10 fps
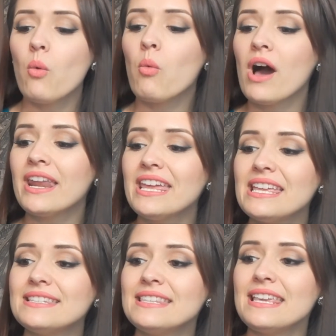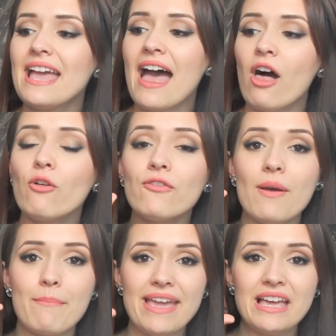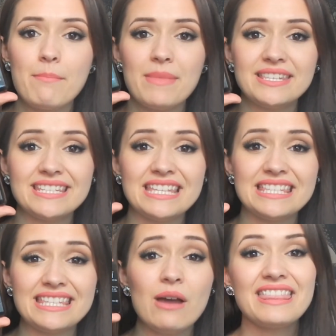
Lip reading: One is the e.l.f. Makeup Mist and Sip,